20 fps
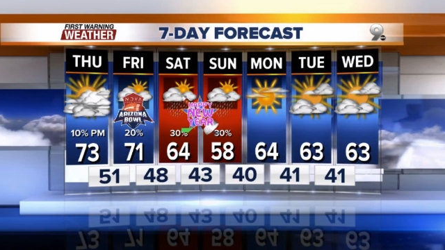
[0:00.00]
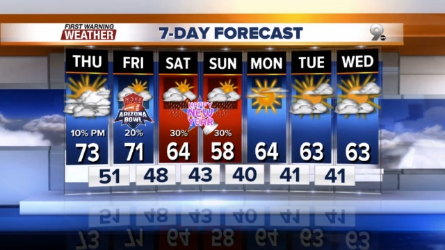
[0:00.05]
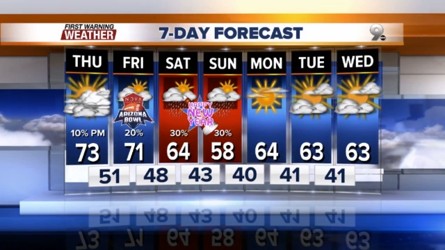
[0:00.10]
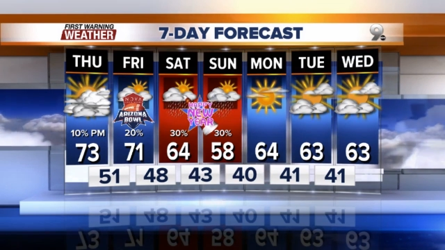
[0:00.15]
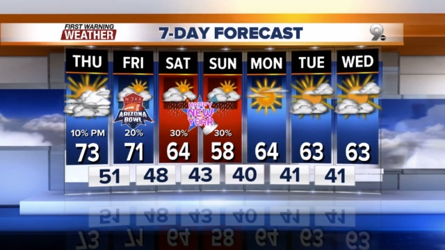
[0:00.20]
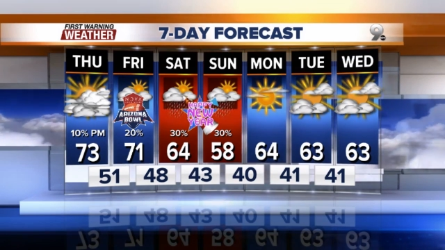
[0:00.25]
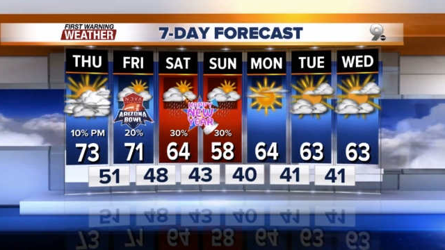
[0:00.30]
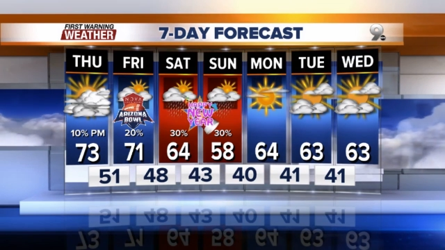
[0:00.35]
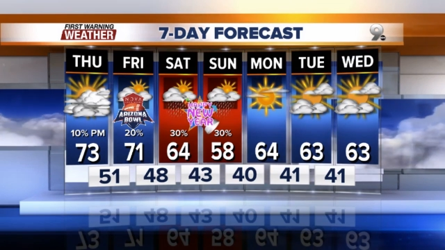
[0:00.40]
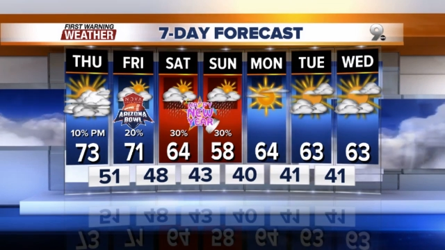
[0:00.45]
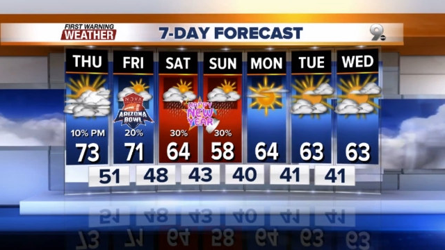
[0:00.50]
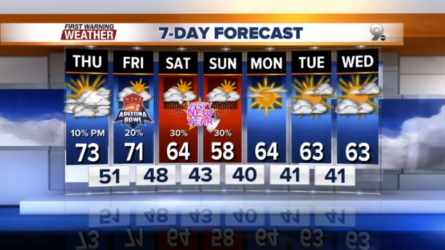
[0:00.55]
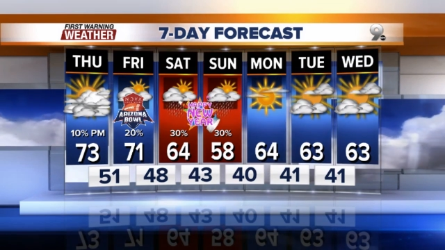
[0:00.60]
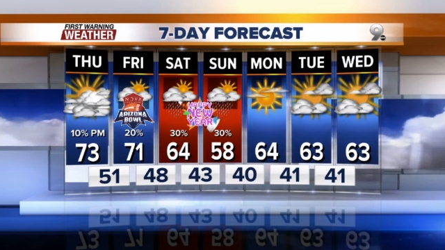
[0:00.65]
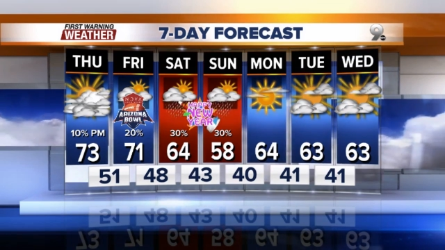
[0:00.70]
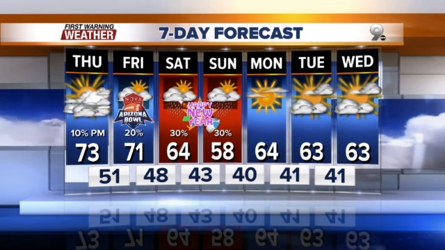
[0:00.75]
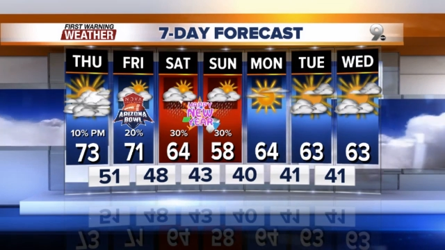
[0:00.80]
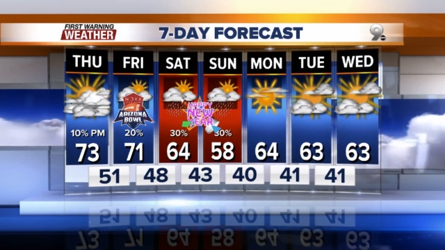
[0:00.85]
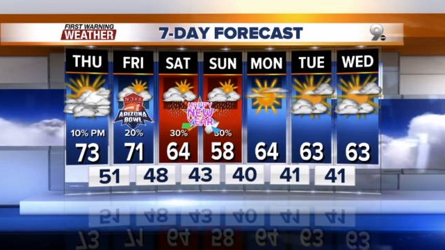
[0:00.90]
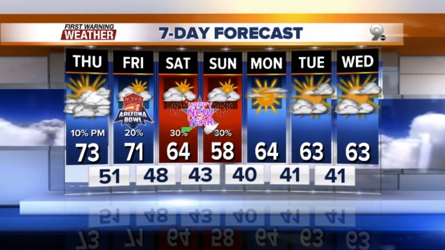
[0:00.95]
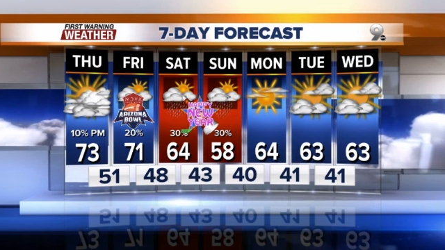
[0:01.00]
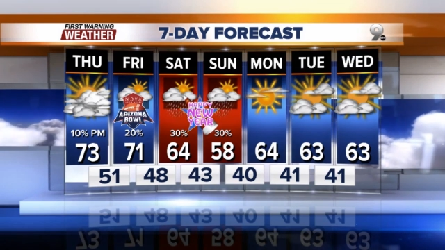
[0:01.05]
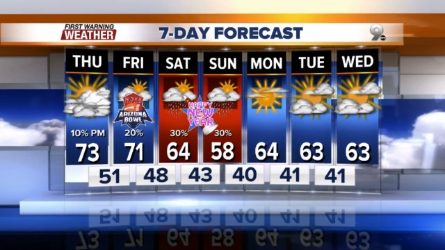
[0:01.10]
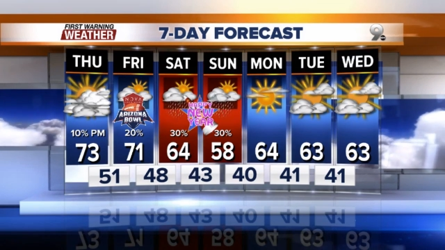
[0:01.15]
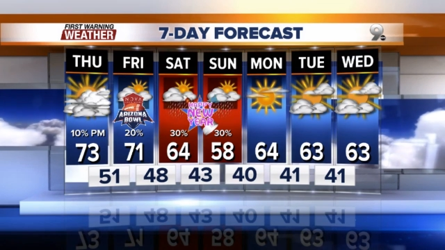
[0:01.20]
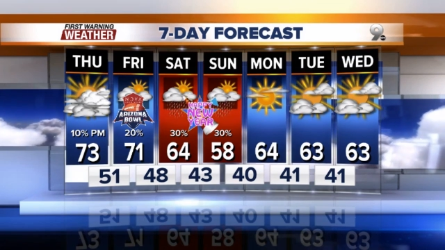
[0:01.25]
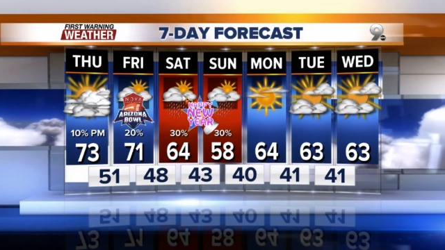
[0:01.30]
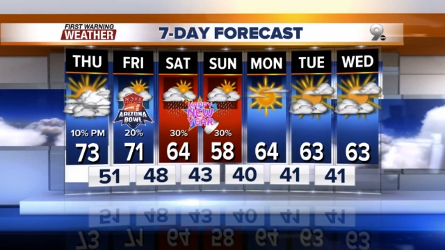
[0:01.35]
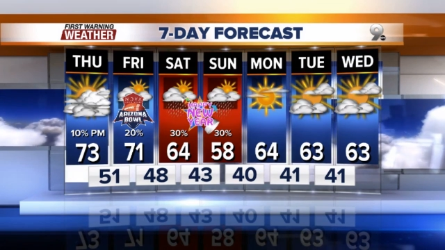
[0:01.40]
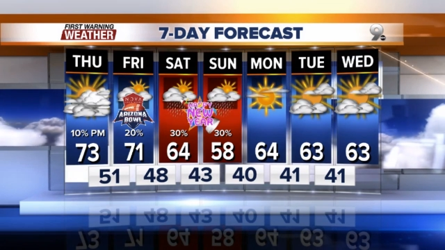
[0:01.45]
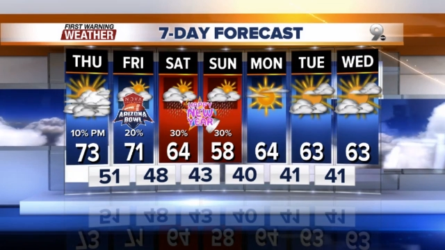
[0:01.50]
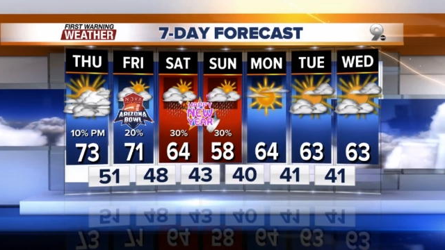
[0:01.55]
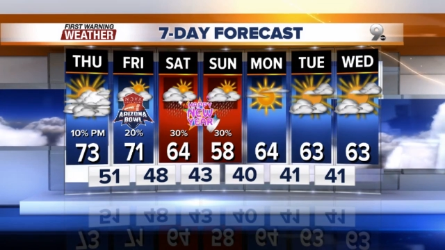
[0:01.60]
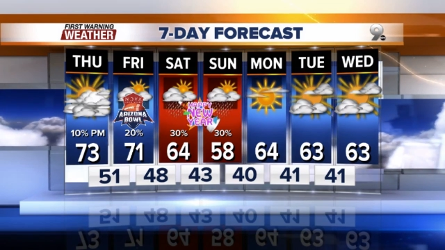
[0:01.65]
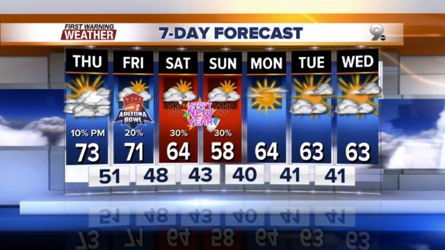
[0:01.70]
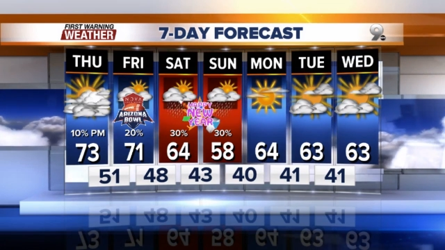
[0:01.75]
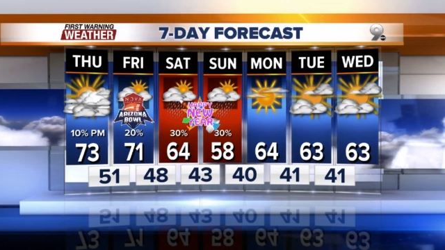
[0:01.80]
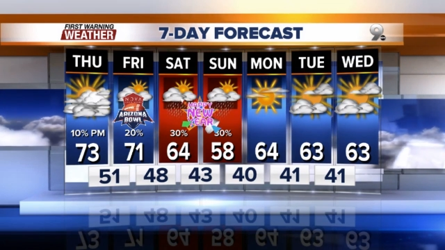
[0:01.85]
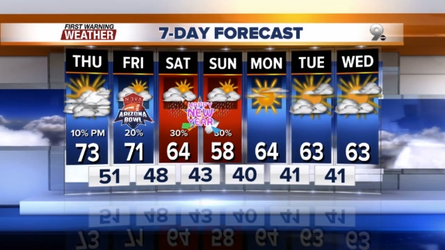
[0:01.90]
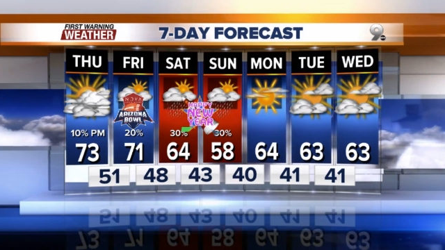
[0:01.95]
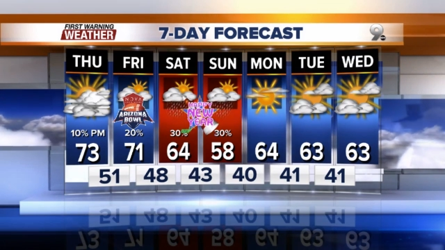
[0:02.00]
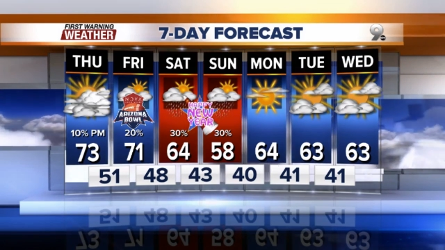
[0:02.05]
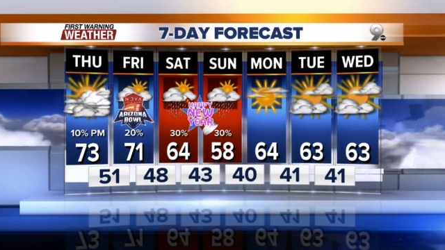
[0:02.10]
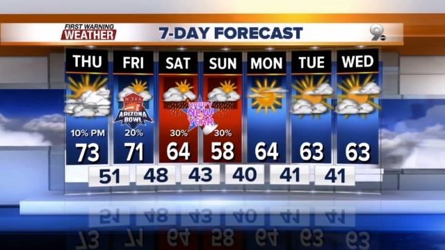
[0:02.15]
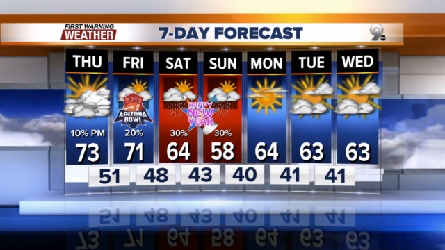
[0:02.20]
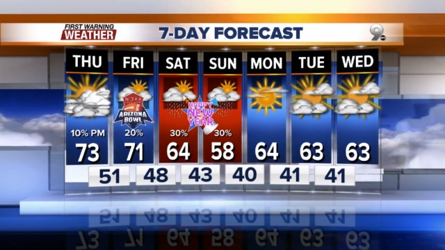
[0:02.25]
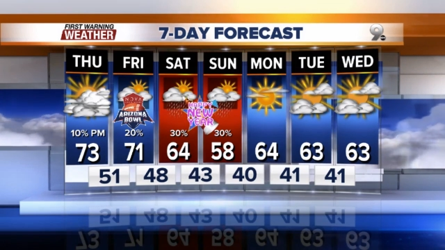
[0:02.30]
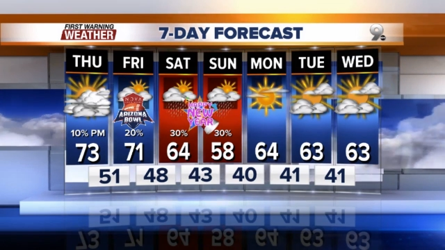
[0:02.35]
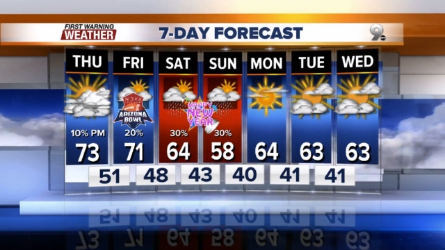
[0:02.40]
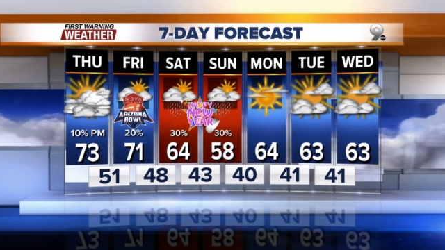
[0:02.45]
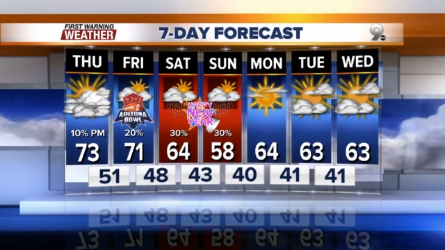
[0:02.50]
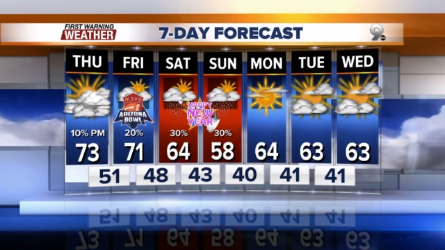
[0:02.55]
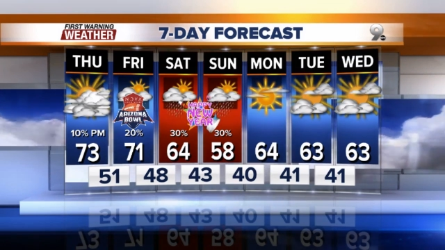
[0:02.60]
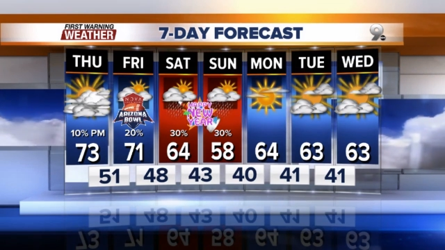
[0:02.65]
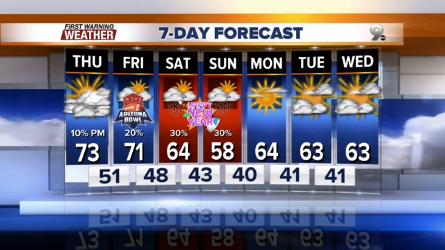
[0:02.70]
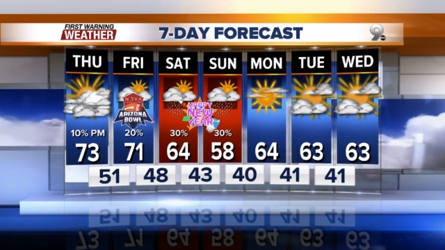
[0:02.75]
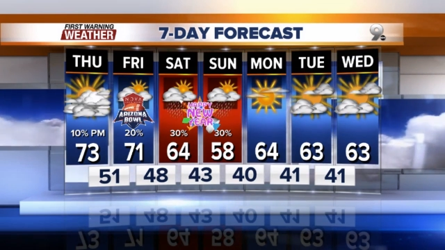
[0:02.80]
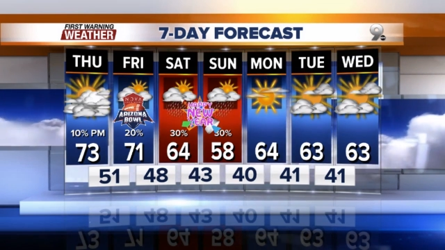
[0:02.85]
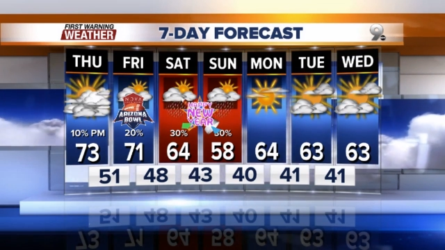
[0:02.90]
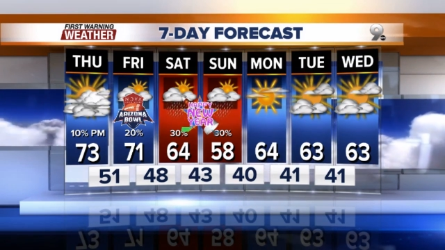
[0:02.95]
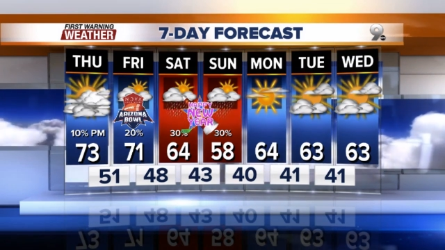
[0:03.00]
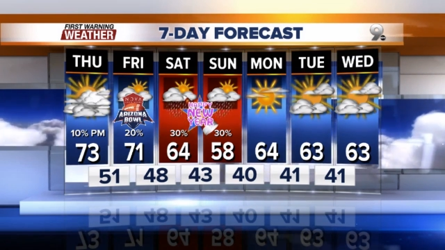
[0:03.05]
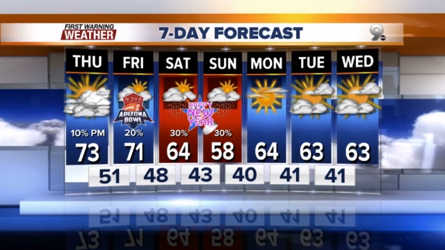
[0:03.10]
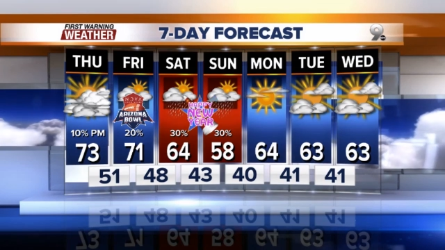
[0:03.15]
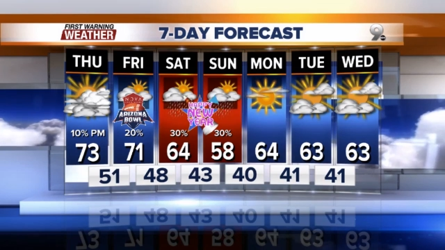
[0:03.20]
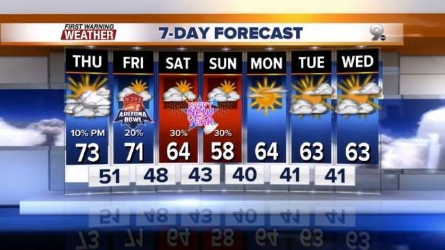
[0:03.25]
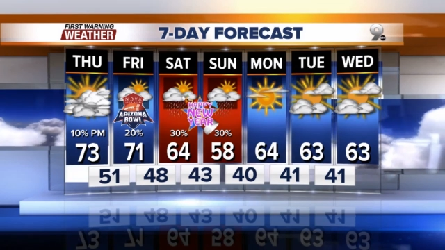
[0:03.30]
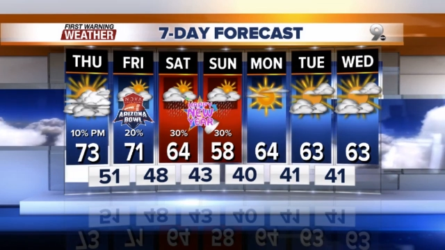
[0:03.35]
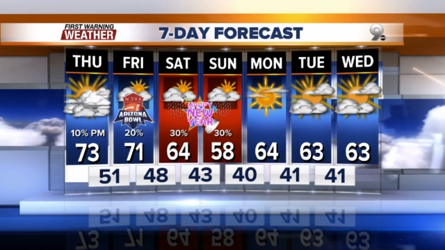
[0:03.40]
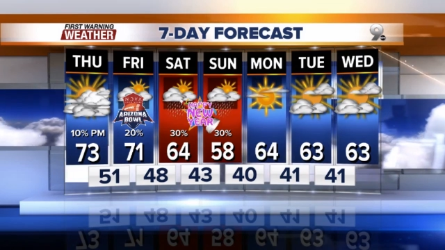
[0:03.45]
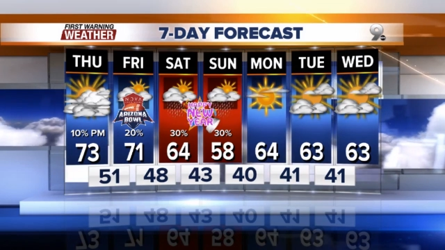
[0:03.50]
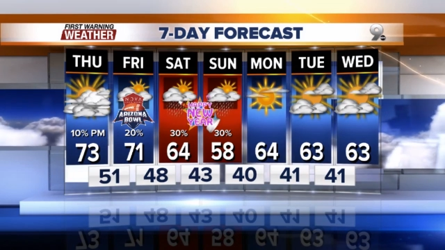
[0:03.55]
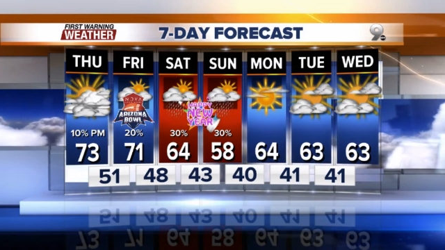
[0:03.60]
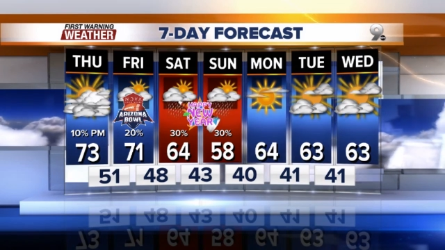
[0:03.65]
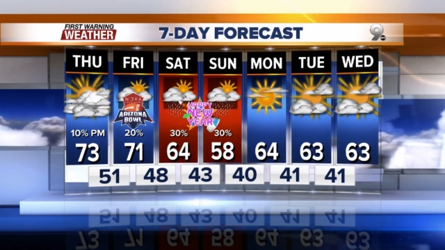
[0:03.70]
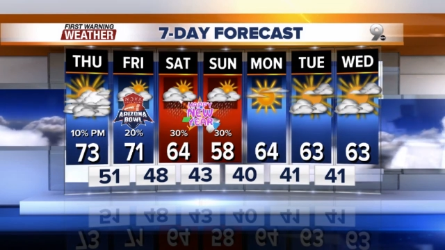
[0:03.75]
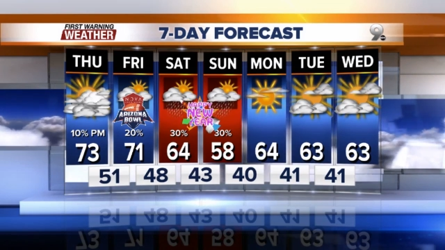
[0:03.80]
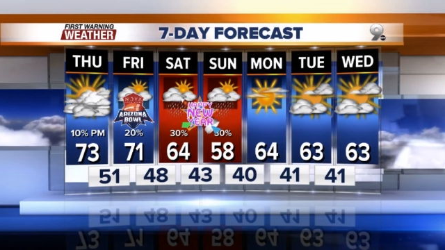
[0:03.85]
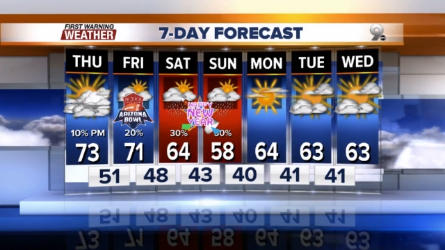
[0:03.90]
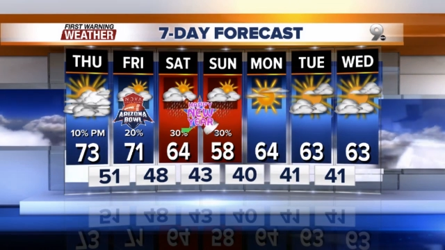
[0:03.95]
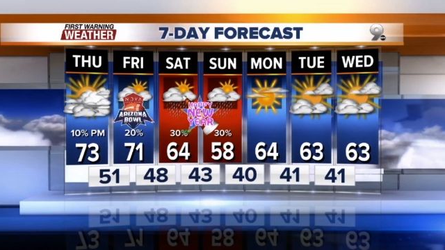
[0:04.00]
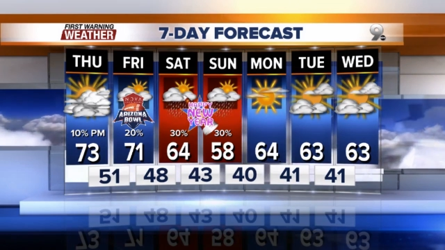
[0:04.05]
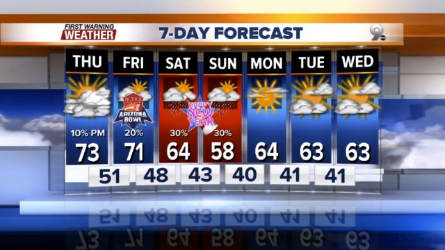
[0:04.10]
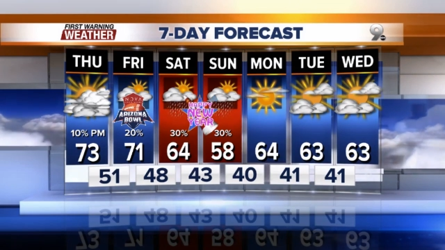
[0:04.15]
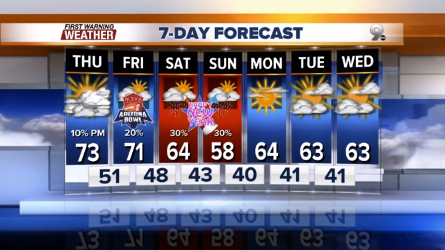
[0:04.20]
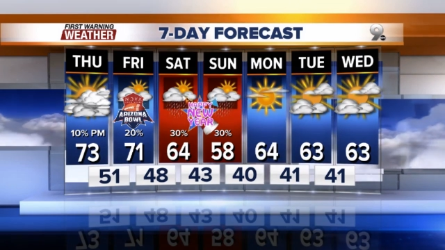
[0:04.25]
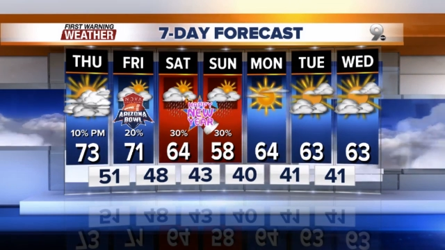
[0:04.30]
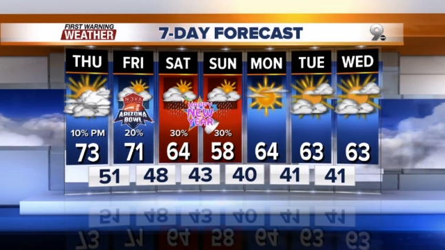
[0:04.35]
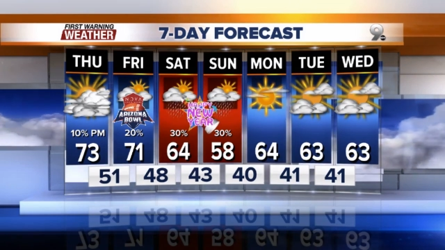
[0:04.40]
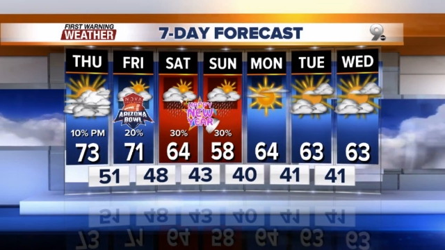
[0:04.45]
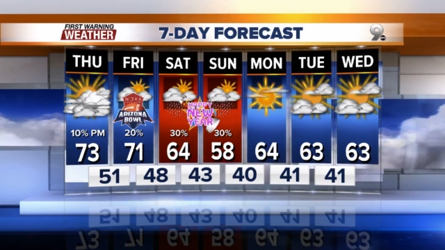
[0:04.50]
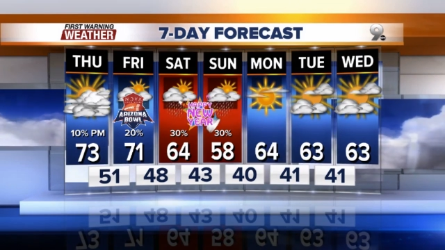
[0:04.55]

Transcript: No face is visible, so there are no lips to read.